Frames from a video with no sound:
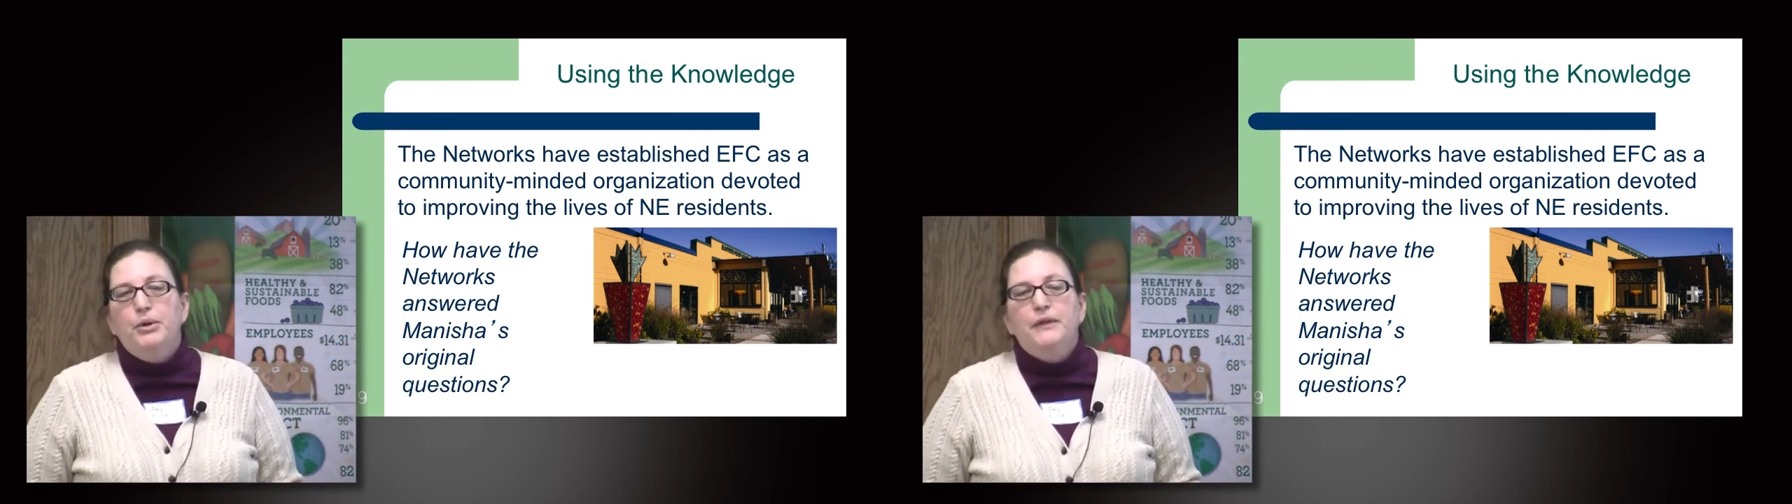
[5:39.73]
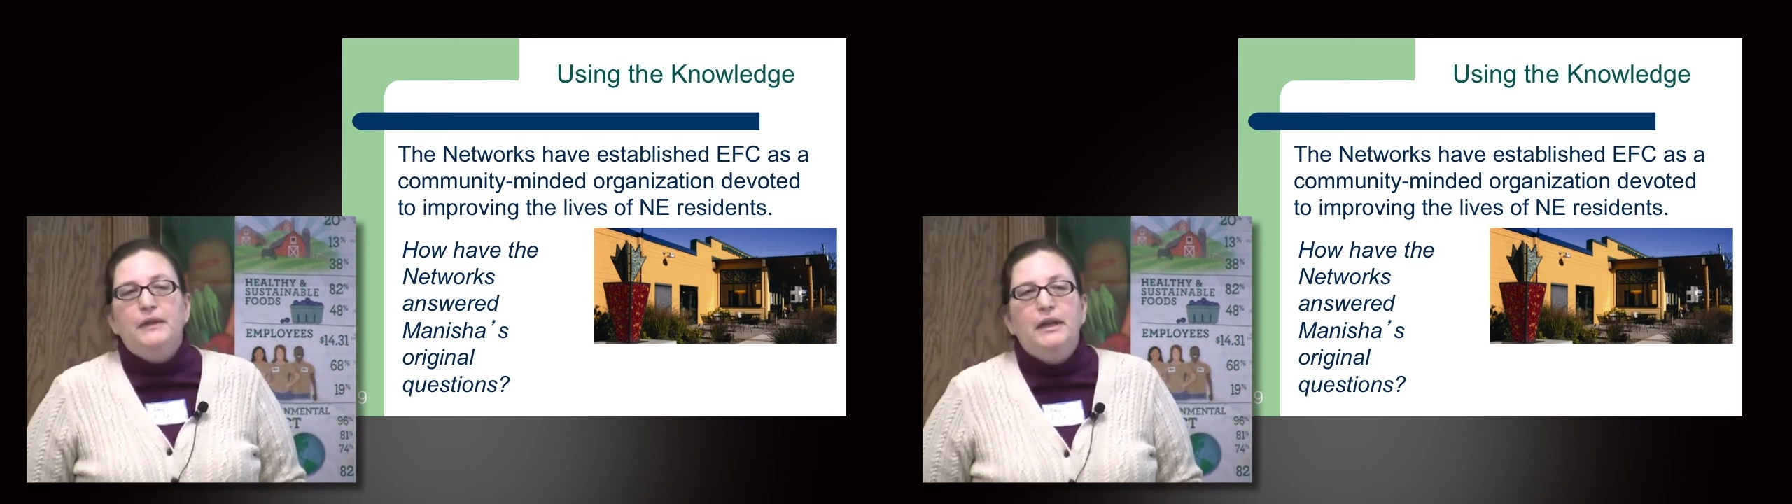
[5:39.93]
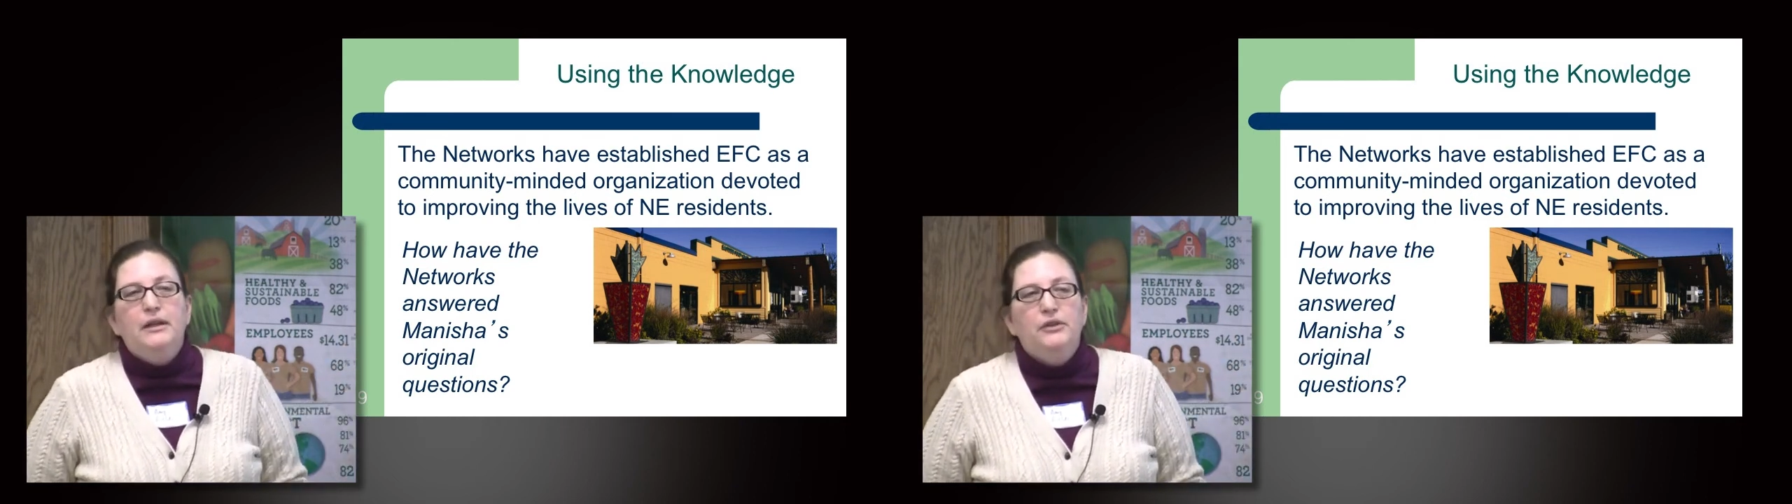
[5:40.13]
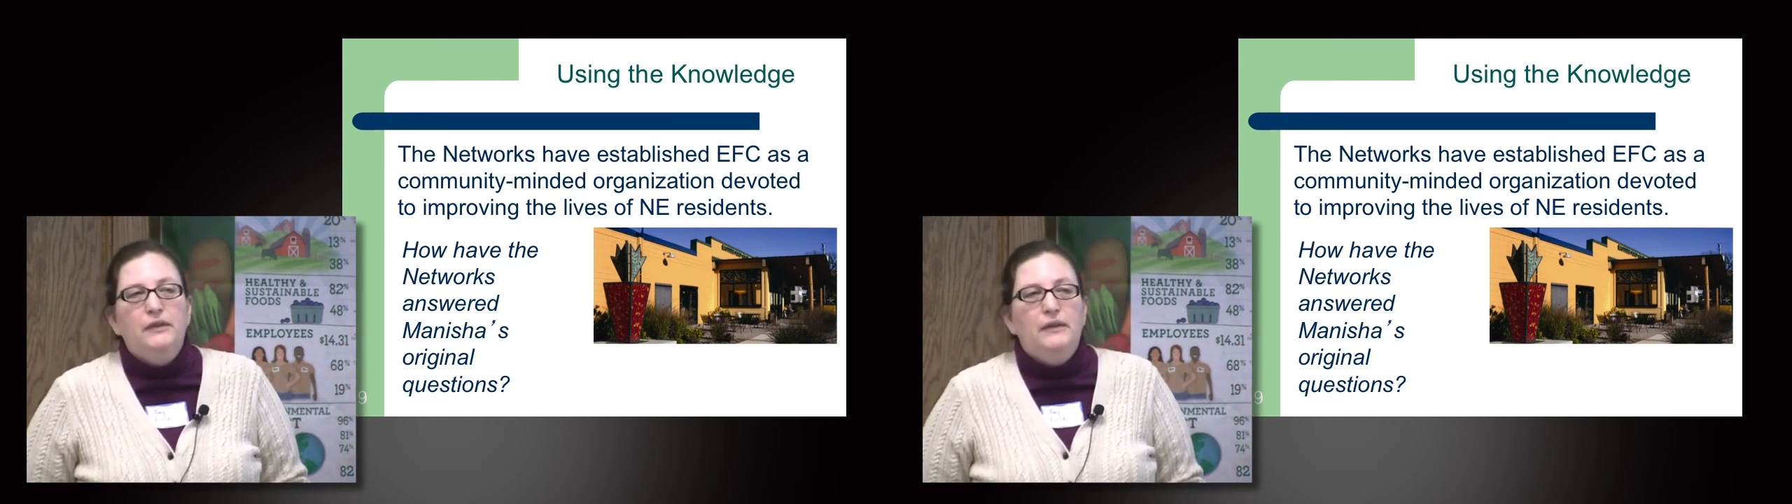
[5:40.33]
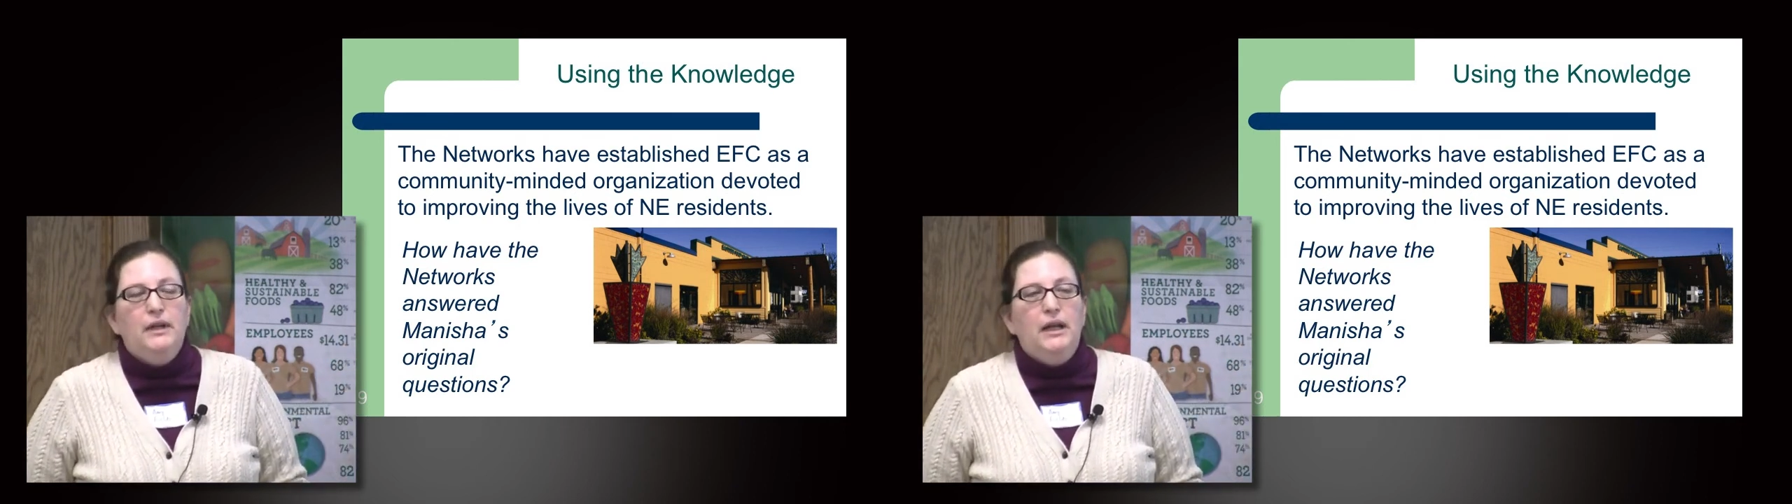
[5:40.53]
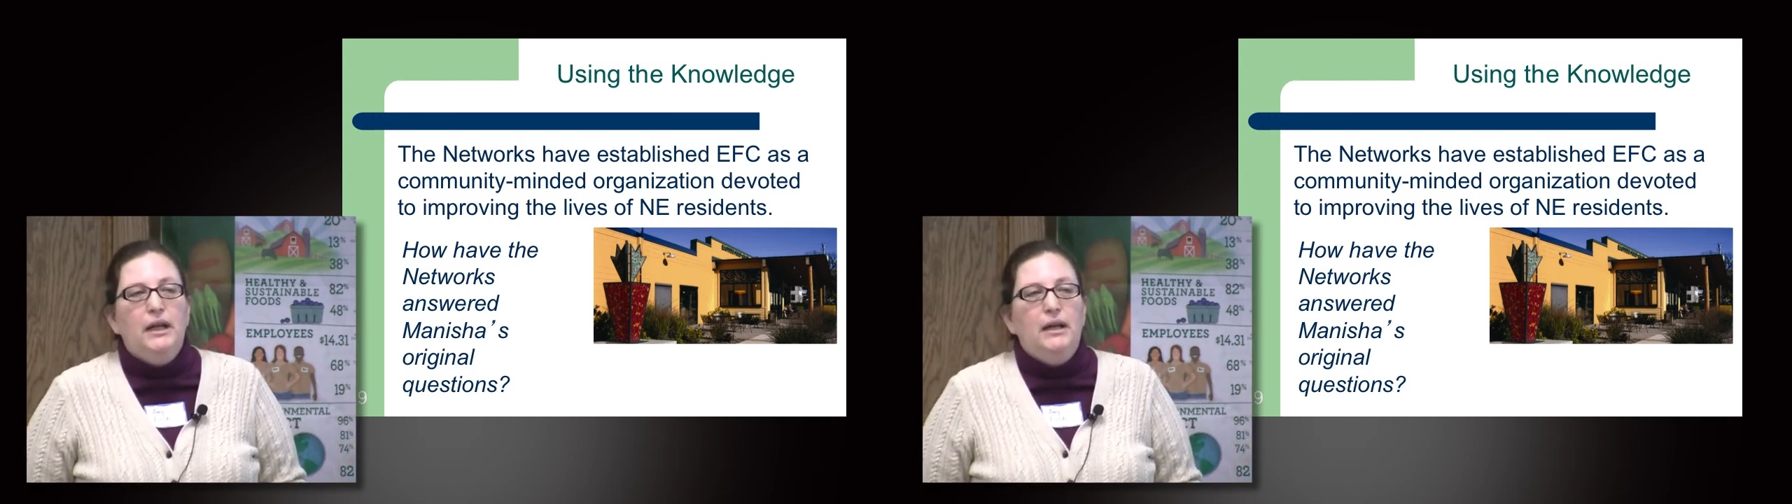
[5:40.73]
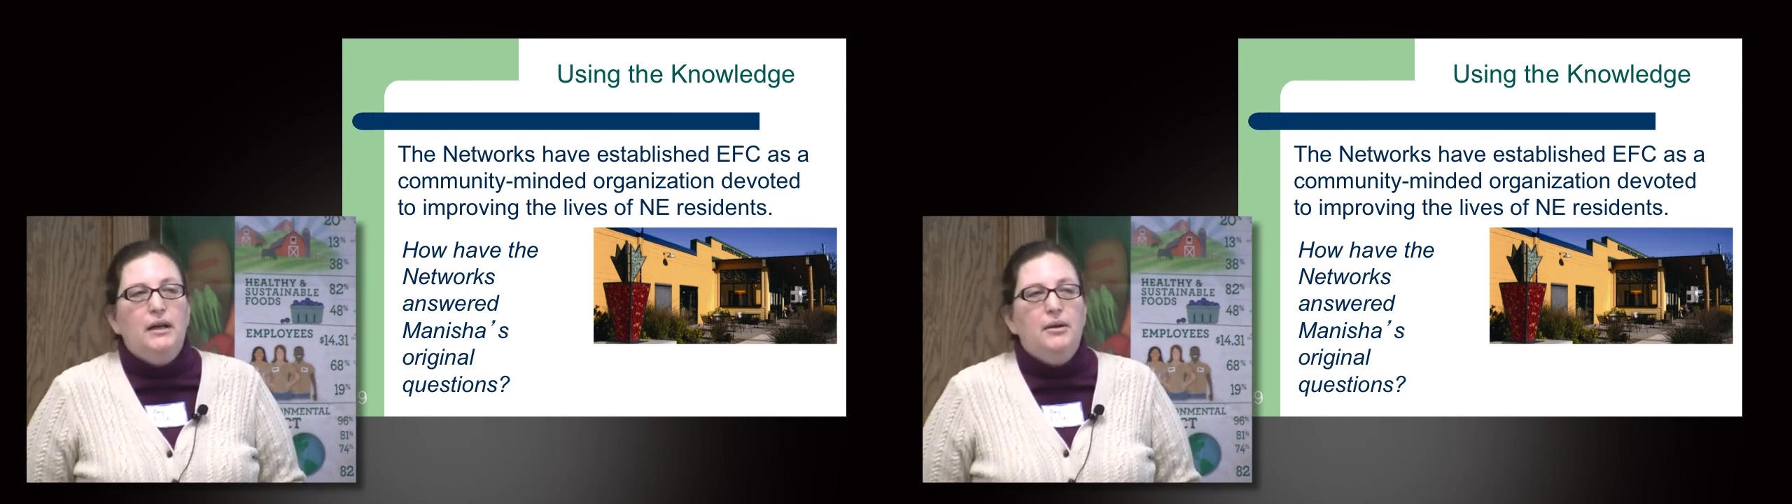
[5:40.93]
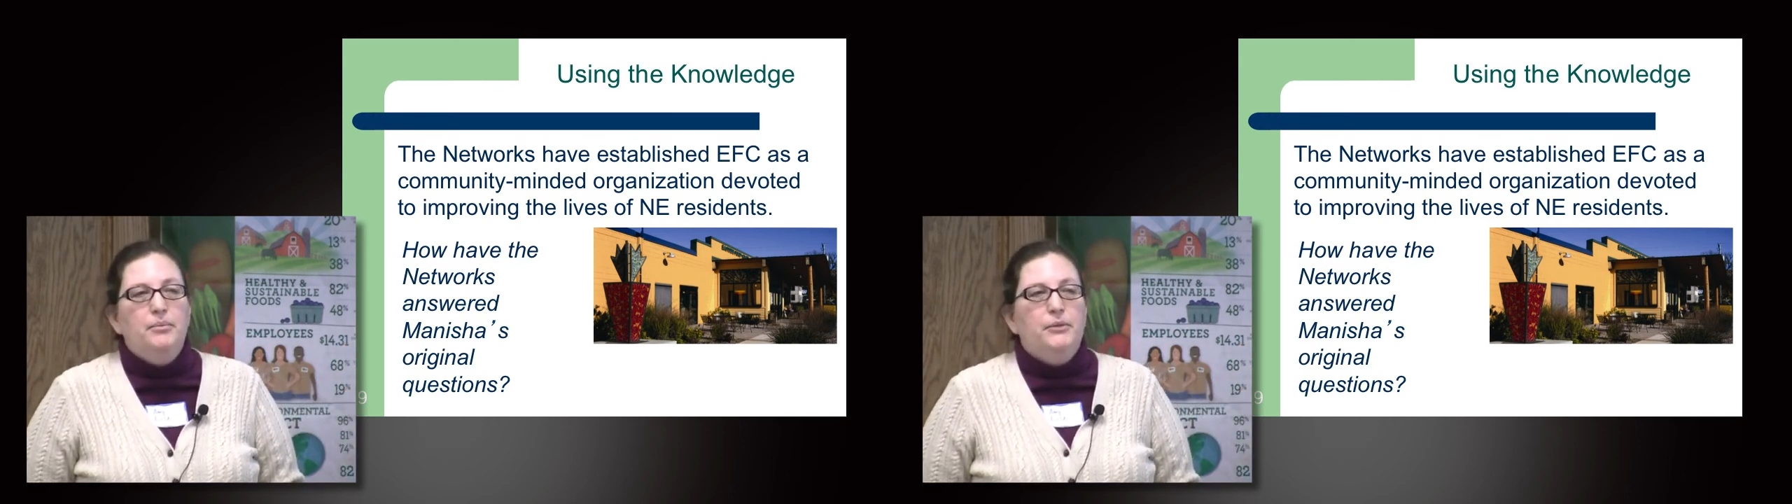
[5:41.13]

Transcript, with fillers: presentations today, um,